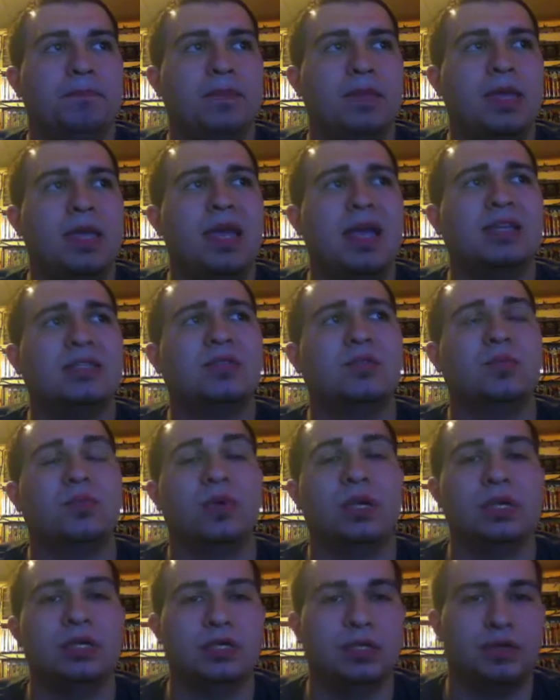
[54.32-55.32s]
he has a
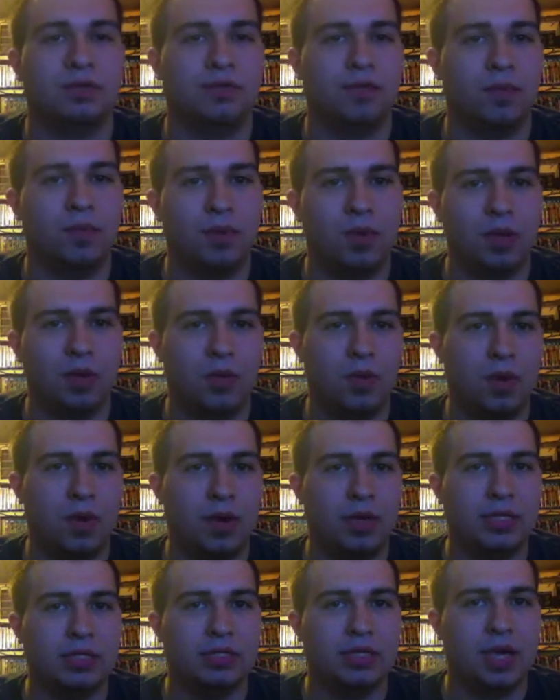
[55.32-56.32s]
reason for being where
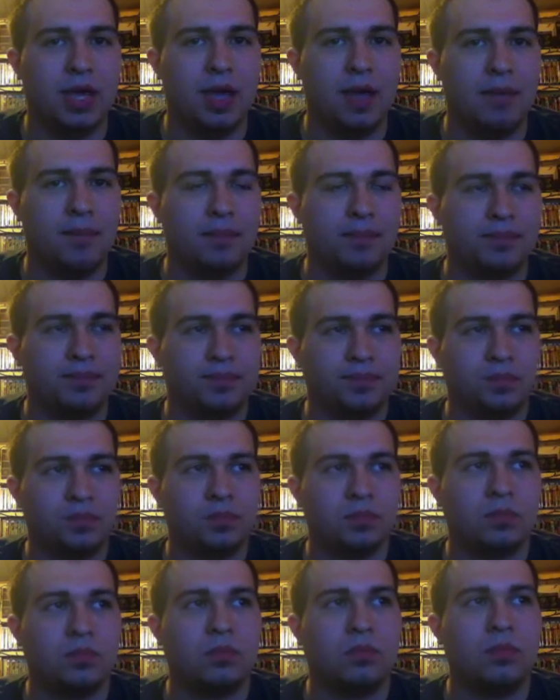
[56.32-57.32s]
he's at.
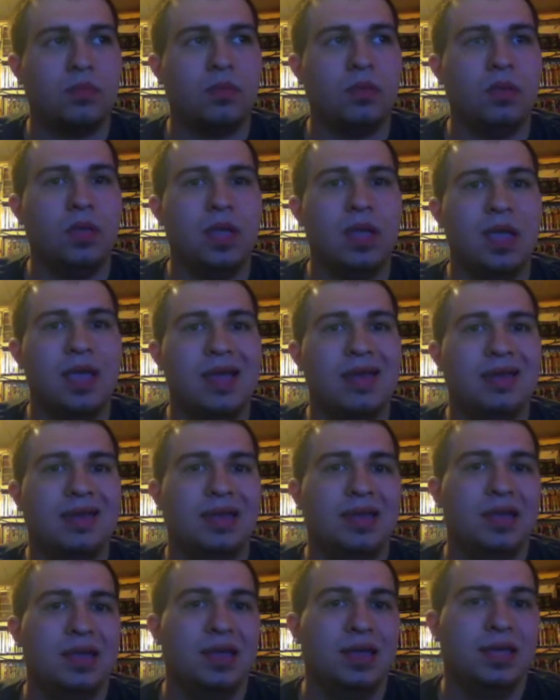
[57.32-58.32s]
And
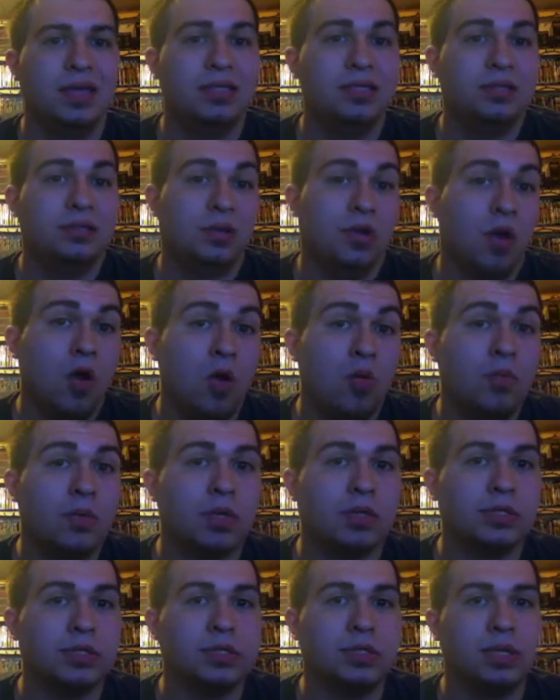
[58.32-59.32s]
he's
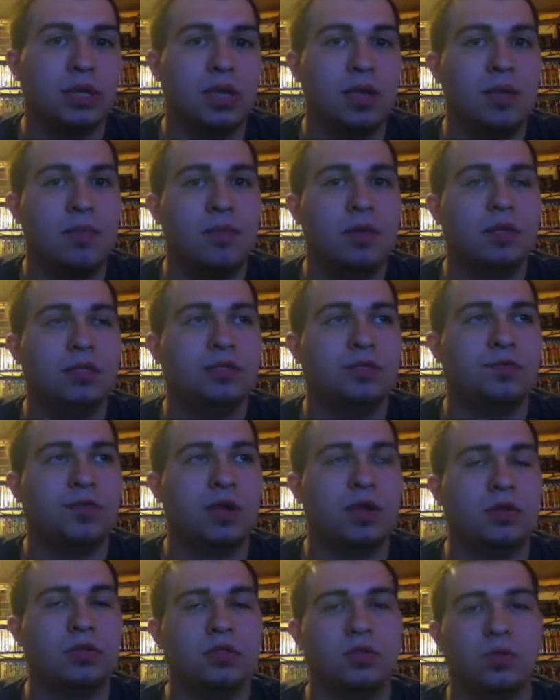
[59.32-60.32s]
homeless. Him and his
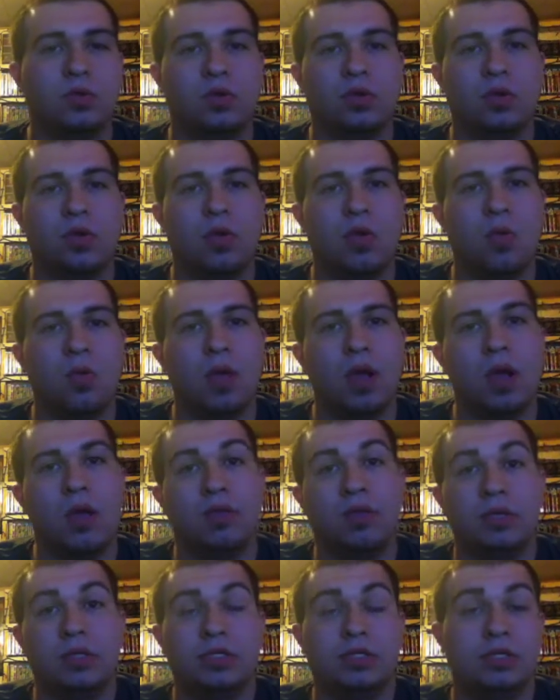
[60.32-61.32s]
friends sort of go
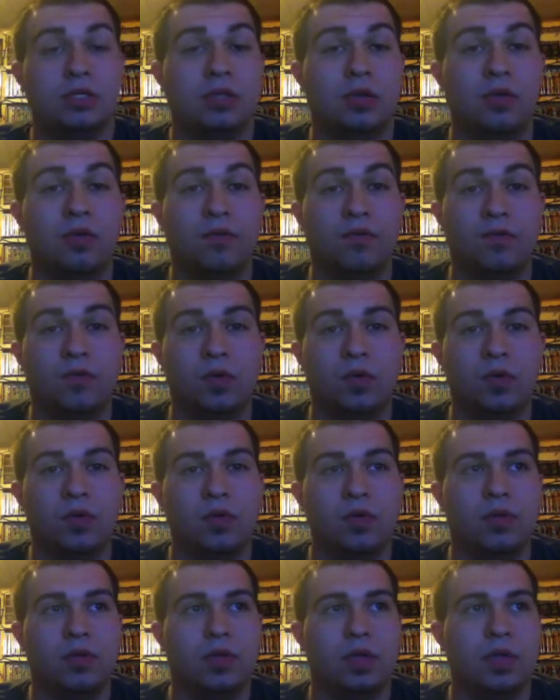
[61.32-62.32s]
around, they steal
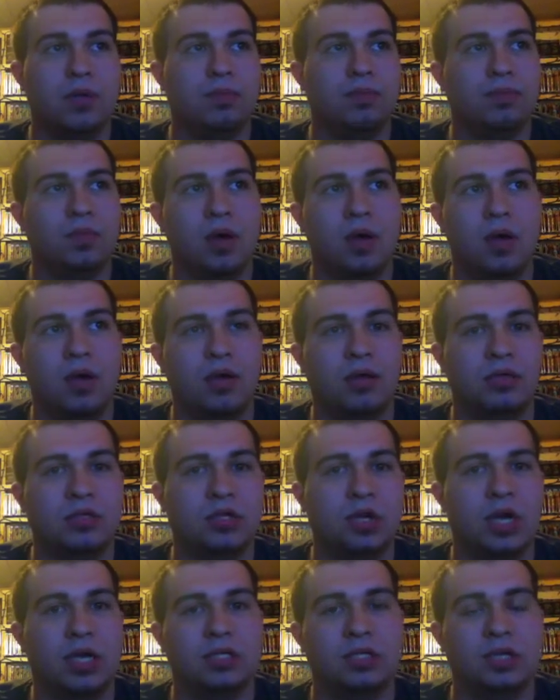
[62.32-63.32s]
food, they hunt in
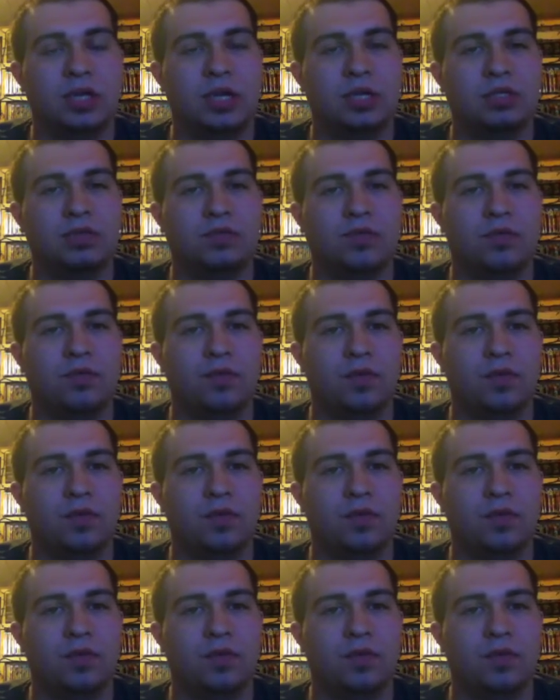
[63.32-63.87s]
trash cans for